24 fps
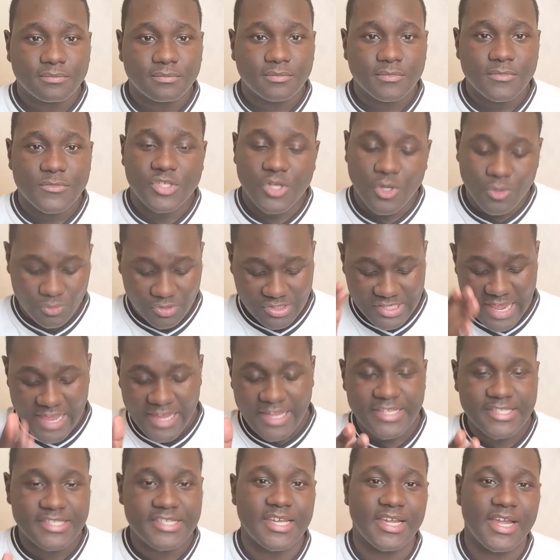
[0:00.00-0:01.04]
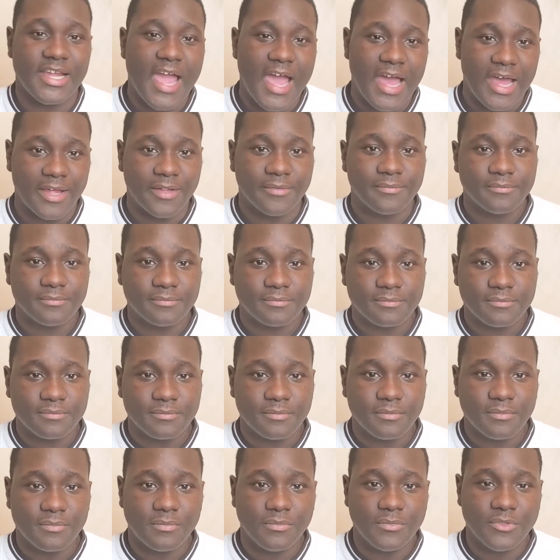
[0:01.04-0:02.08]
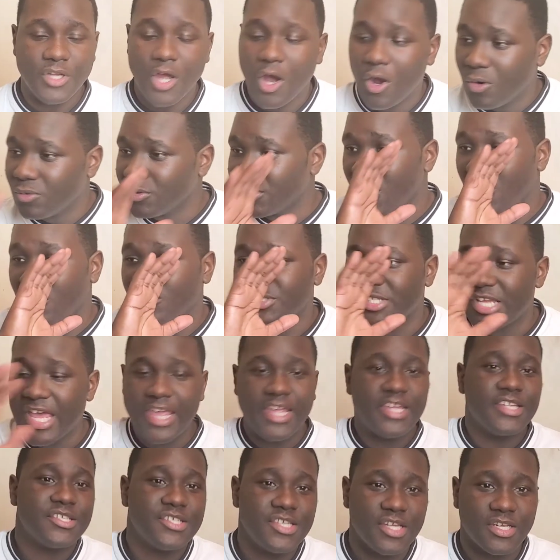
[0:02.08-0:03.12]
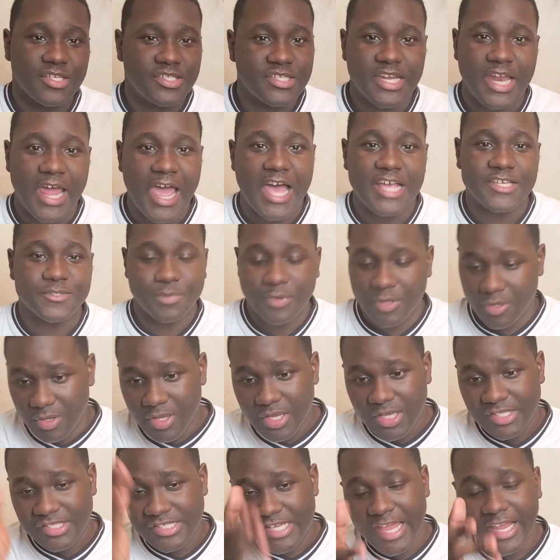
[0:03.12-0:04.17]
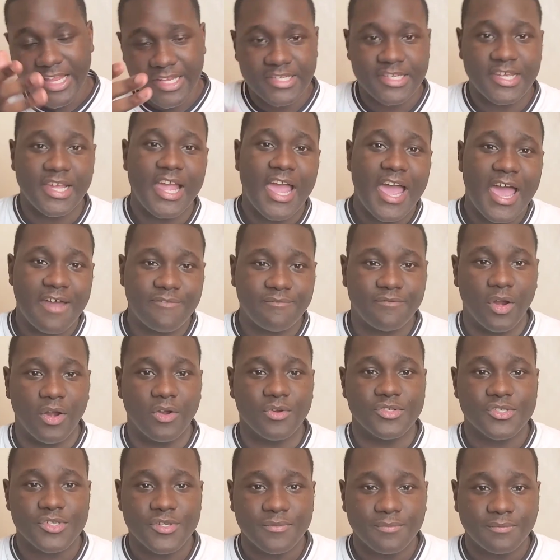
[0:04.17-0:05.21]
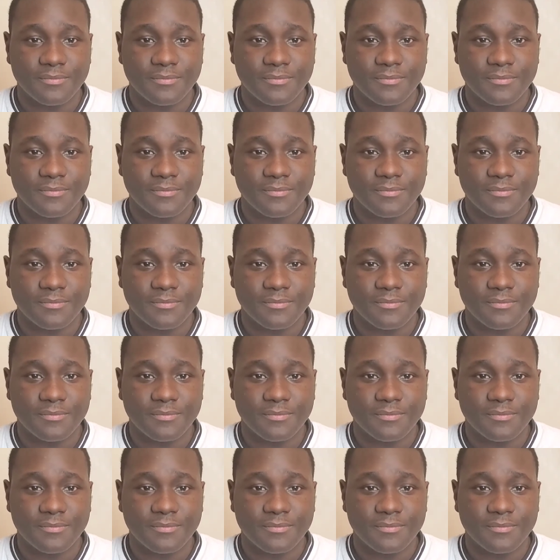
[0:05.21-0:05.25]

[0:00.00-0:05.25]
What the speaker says: So take it to God. Don't take it to the hospital. Take it to God first.